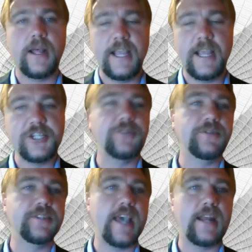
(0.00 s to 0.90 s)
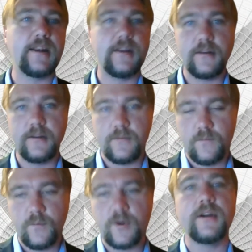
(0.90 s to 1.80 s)
issues that
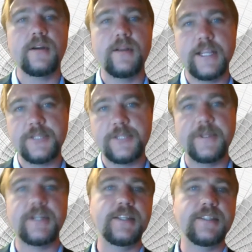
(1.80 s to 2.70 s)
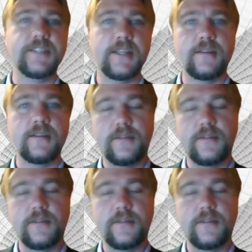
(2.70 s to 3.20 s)
we're experiencing,